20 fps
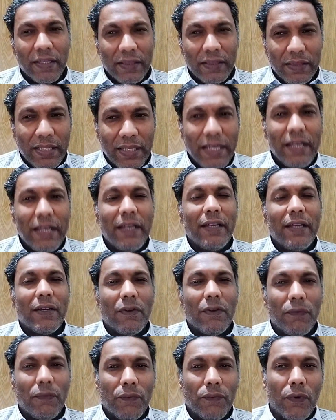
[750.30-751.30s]
They
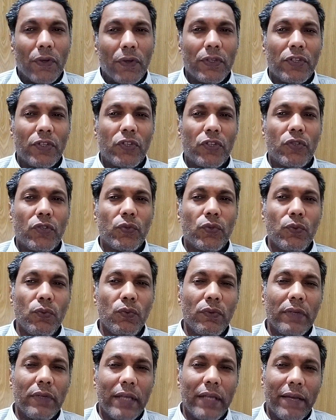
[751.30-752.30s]
want
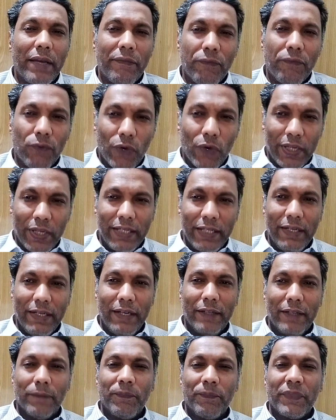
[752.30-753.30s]
to
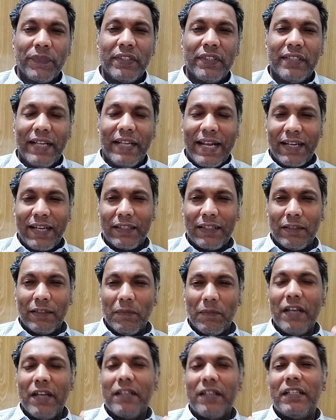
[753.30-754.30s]
avoid direct
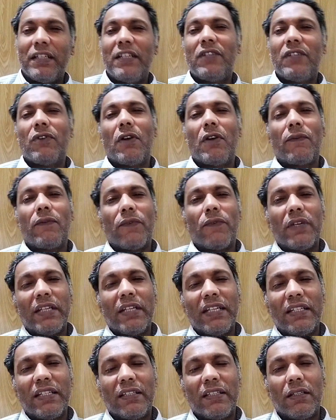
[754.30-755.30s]
military
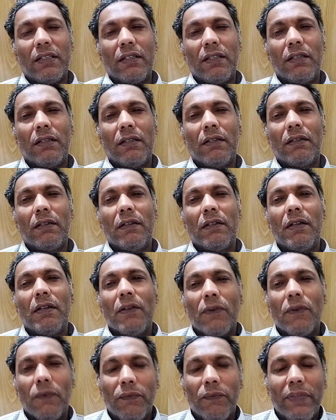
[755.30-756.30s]
confrontation
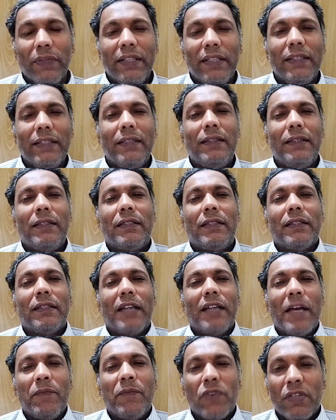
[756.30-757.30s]
with
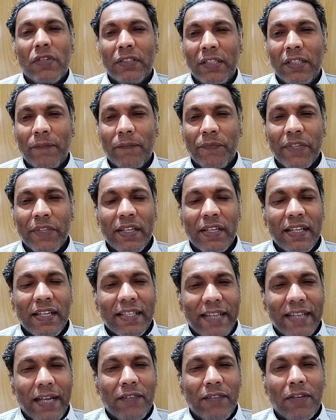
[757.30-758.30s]
M23.
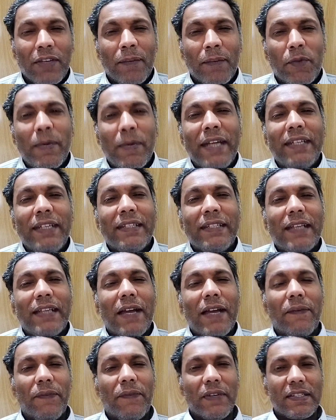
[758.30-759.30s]
That is why diplomatic
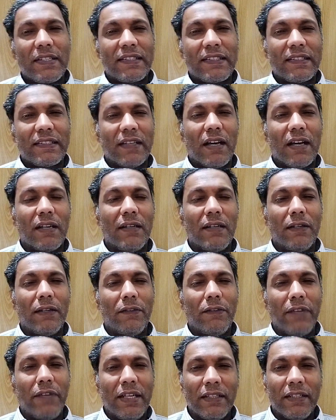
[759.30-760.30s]
efforts are
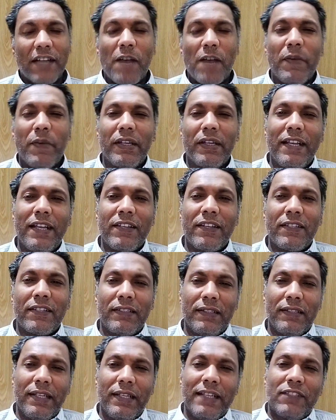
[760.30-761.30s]
underway. In coming
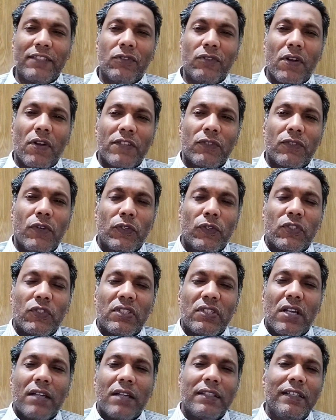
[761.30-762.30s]
days, talks going to
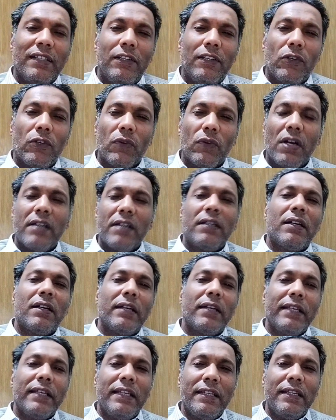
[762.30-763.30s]
start in
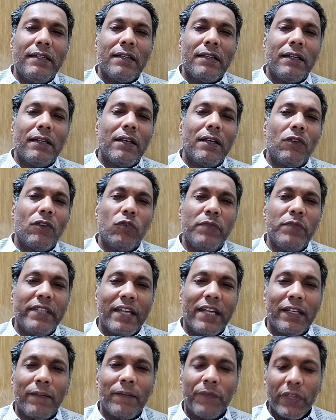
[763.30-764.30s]
Luanda, in Nairobi,
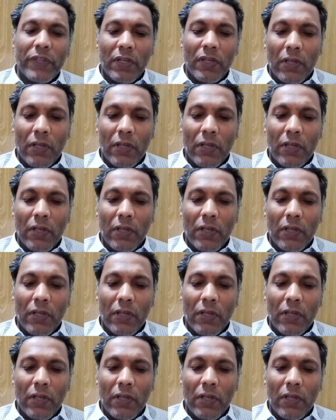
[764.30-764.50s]
Kenya.